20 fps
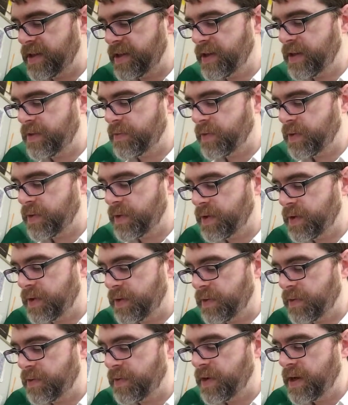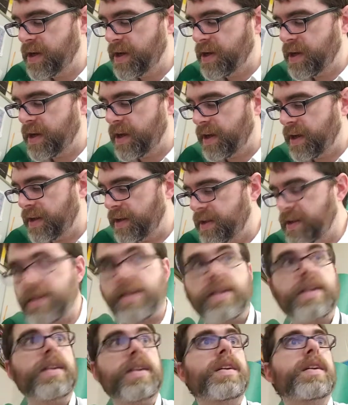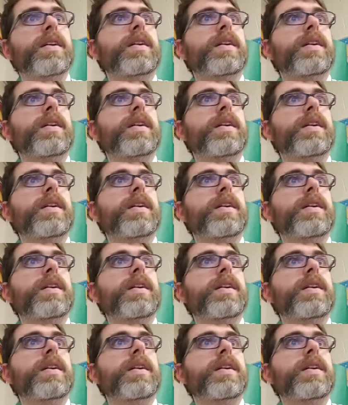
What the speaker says: equal to sine